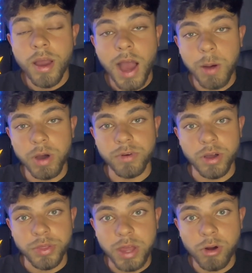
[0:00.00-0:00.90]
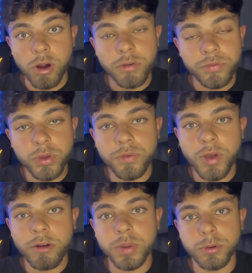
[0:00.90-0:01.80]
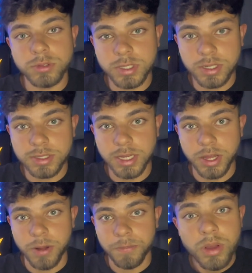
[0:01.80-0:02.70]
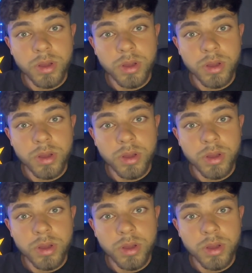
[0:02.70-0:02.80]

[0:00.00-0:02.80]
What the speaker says: However, there are a few variables to consider.